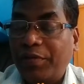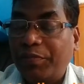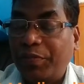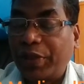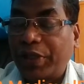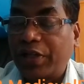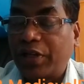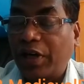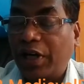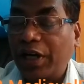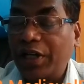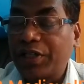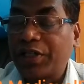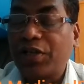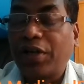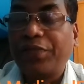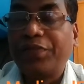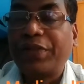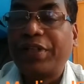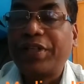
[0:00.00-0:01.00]
Because
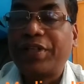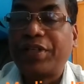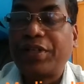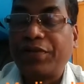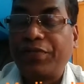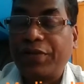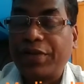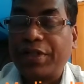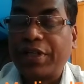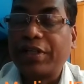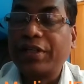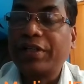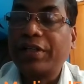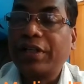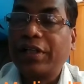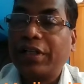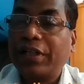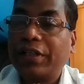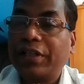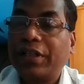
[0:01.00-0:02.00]
of this
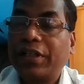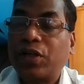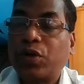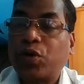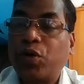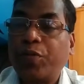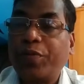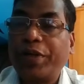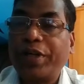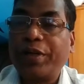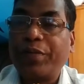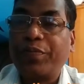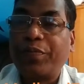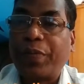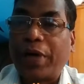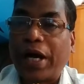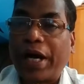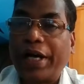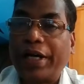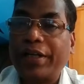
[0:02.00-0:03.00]
division, the Roman
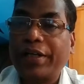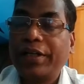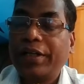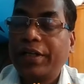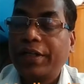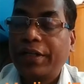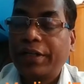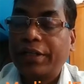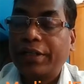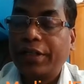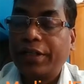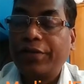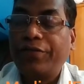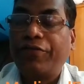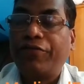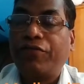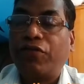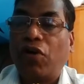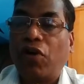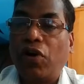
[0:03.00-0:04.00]
Empire
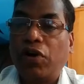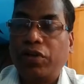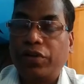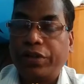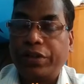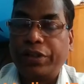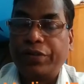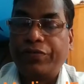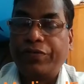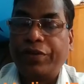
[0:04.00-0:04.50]
fell